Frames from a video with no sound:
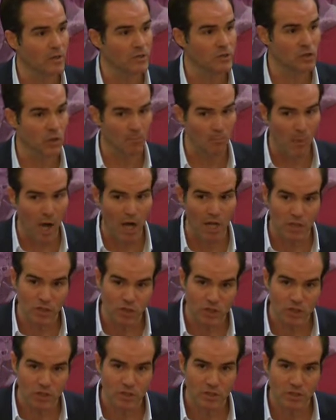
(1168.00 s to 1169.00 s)

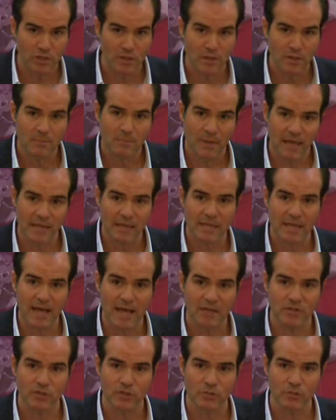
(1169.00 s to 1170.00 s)
demolished by the
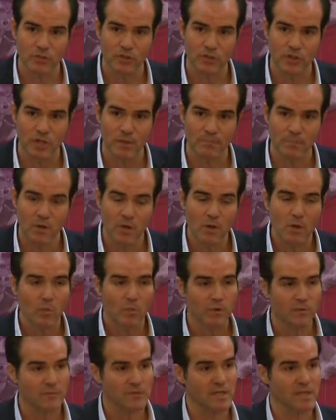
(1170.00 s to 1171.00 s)
Castro regime.
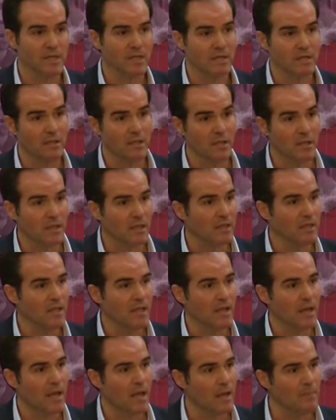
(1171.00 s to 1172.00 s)
We've seen
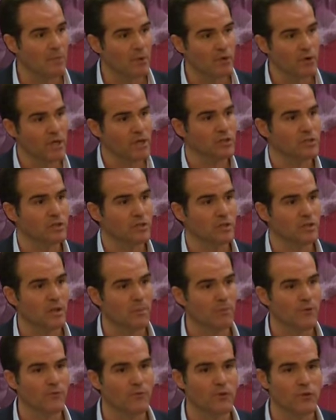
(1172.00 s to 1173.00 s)
immigration, the
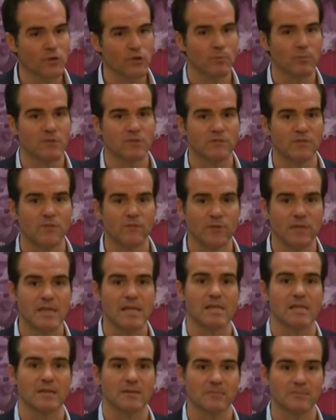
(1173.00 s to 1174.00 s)
number of Cubans
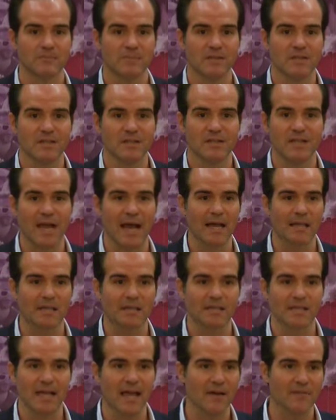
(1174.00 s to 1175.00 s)
fleeing the
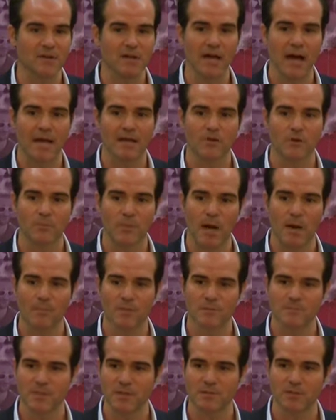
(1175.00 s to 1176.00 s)
island. They haven't gotten
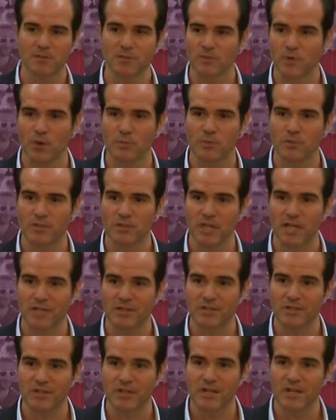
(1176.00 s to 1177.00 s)
Obama's message of hope and
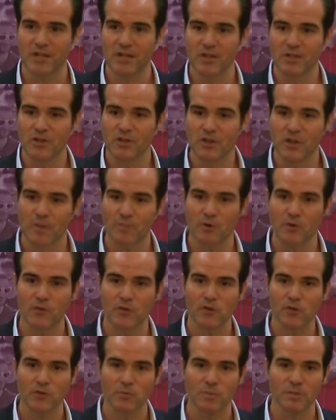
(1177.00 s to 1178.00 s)
change. The number of
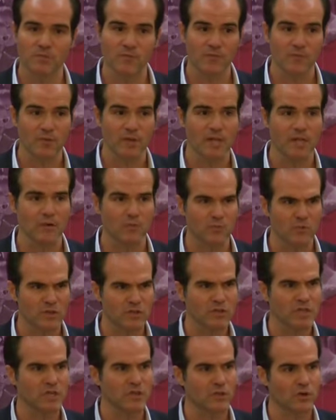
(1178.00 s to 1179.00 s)
Cubans fleeing,
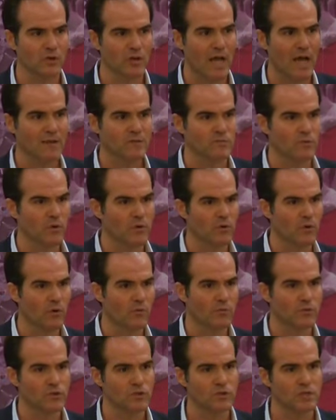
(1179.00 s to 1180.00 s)
risking their lives, whether
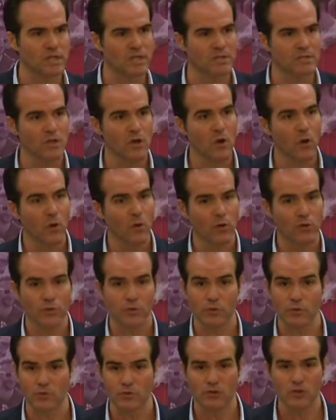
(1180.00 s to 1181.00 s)
overseas or
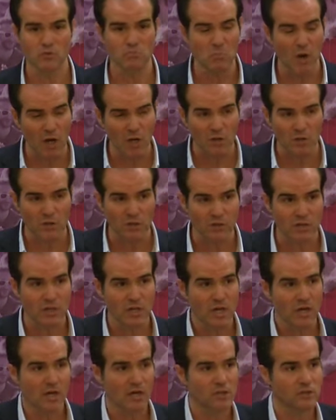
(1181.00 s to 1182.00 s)
through smugglers,
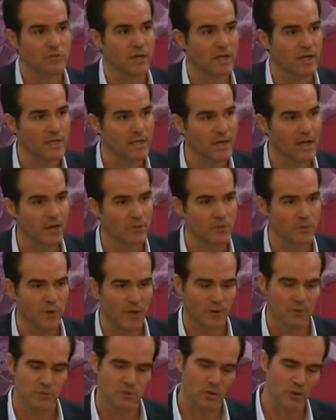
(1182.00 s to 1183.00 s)
trying to get out through
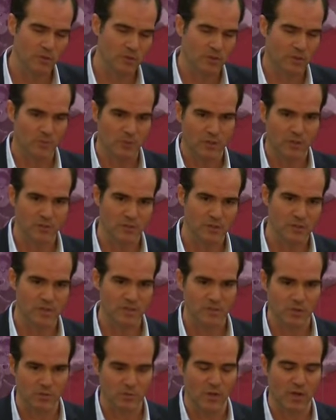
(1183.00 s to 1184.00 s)
Ecuador, which I won't get into
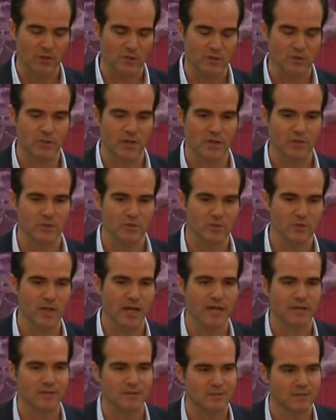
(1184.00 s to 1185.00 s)
details why they're trying to do
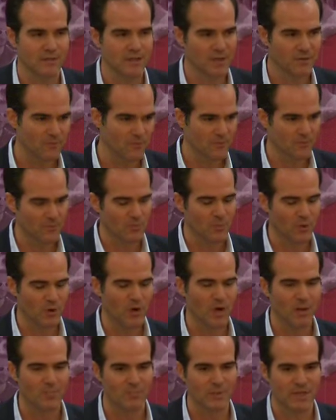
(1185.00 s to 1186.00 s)
that. It's kind of more
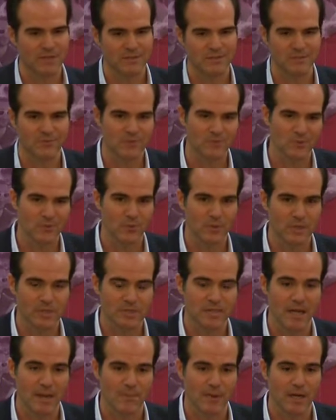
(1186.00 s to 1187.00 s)
complex and we'll
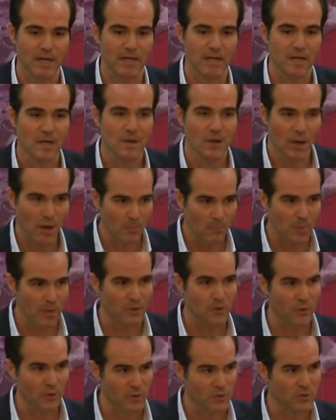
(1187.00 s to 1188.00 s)
waste time on it.
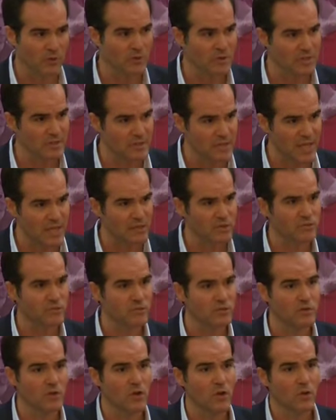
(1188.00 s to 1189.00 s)
But going through these
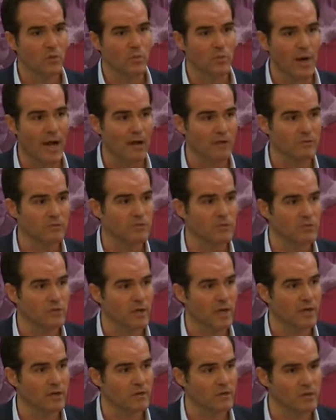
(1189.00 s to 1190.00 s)
dangerous routes to
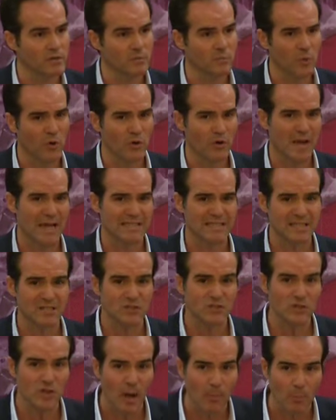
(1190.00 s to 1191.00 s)
try to cross the border has
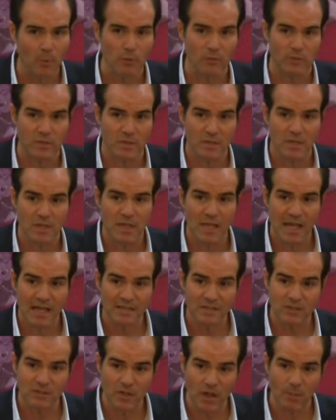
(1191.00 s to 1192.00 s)

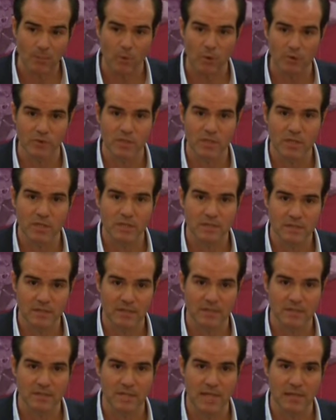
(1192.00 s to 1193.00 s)
doubled
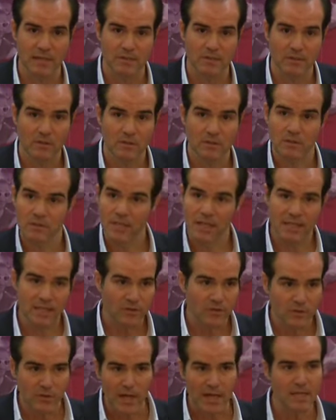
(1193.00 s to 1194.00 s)
since then.
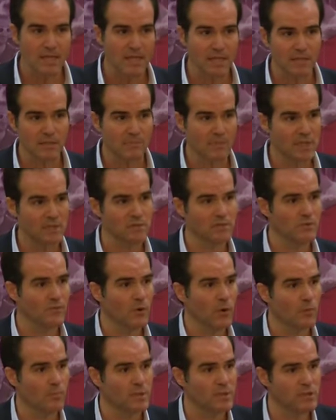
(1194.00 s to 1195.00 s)
They're not getting the message of
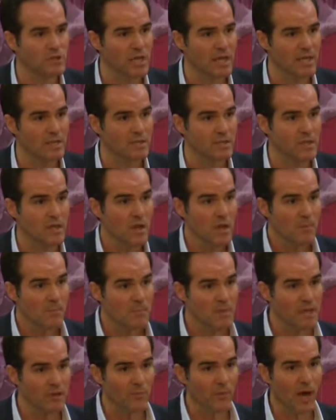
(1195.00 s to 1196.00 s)
hope and change.
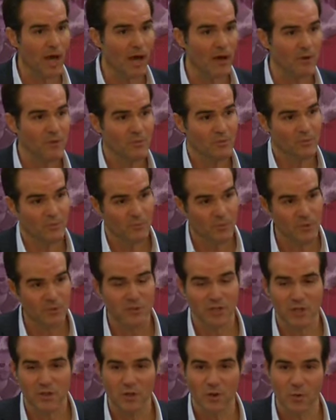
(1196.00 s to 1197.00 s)
Meanwhile, when
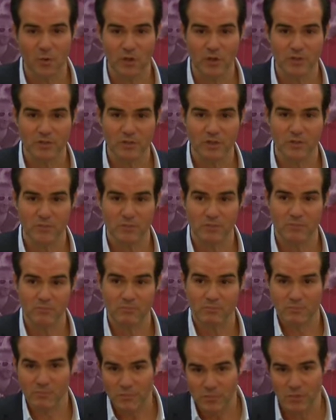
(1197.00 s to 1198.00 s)
you get coercion,
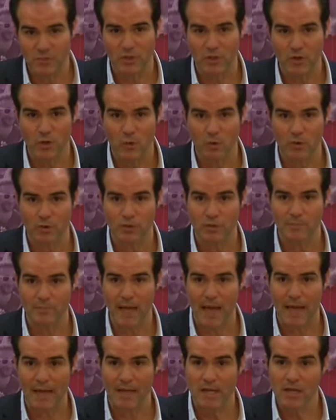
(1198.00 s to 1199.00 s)
you get coercion
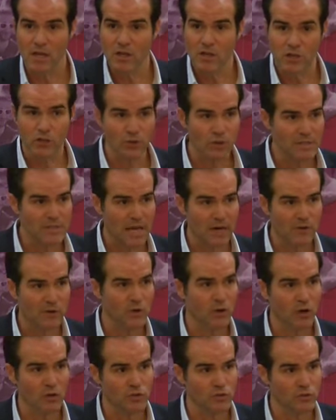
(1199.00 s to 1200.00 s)
back. U.S.
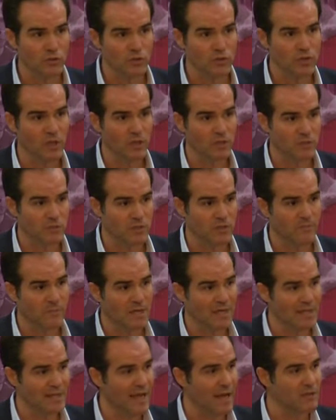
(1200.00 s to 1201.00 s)
agricultural sales, which have
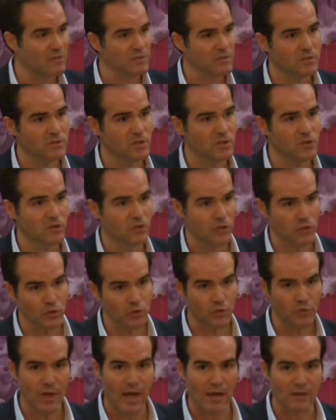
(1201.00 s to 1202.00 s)
been allowed the year
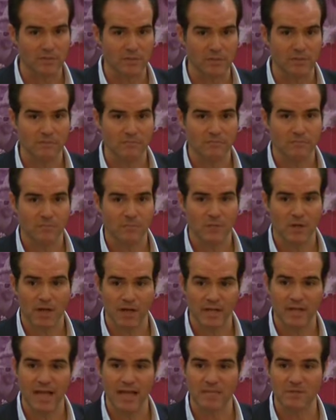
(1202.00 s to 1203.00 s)
2000
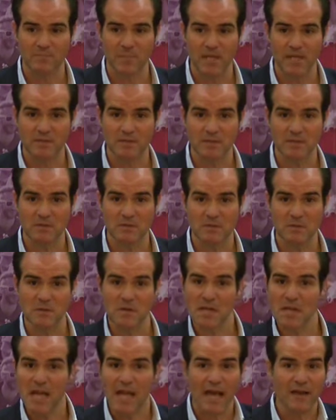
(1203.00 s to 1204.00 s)
on a cash basis,
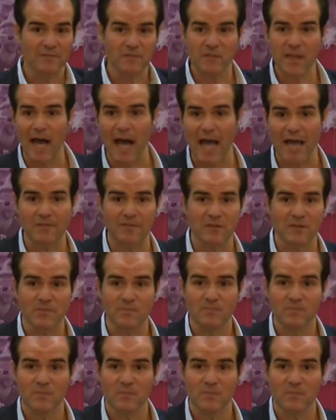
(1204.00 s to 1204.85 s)
have dived.